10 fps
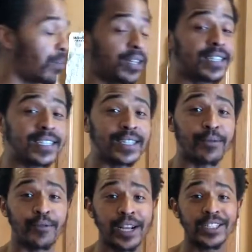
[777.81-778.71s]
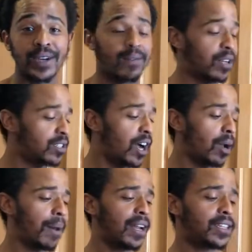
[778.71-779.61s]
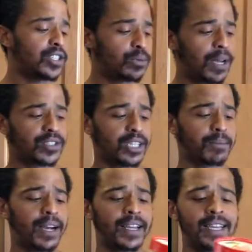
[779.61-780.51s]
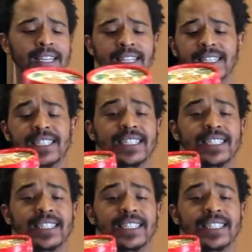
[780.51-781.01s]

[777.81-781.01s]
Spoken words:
put this in the freezer after I talk about it because it's melting, but this